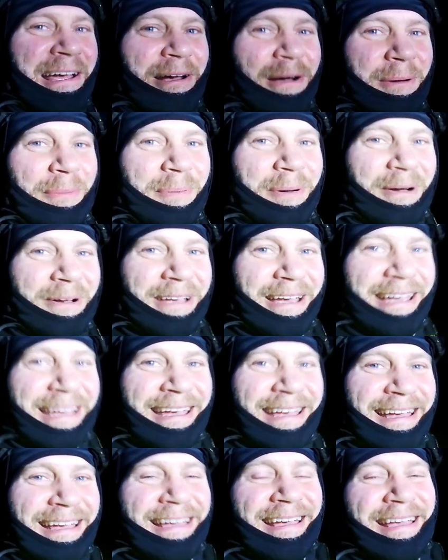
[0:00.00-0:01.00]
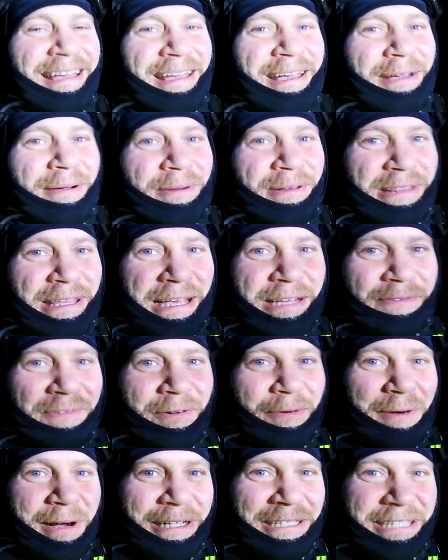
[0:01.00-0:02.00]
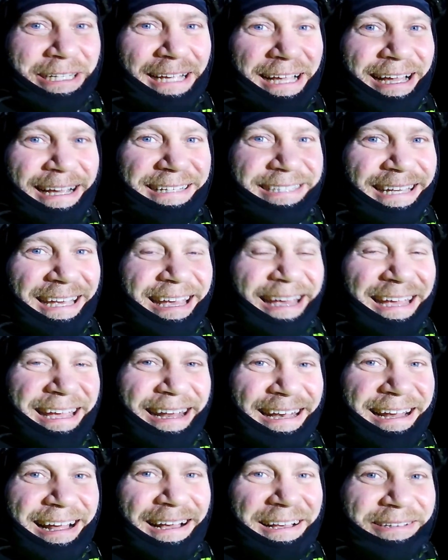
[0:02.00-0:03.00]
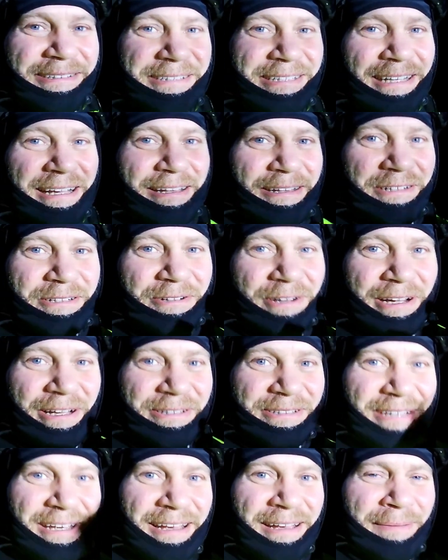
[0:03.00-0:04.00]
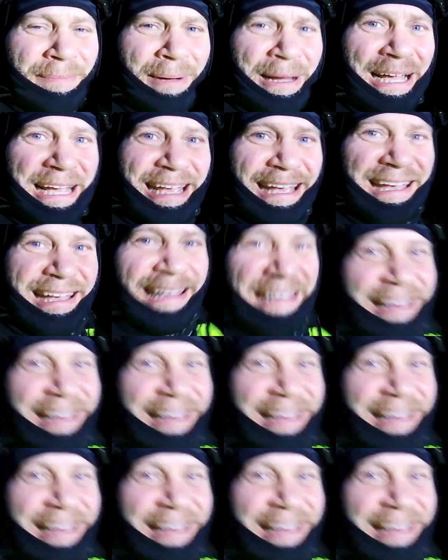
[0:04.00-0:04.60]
I hope. Okay. Well, thanks for watching, guys, and I'll see you on the trails. Bye.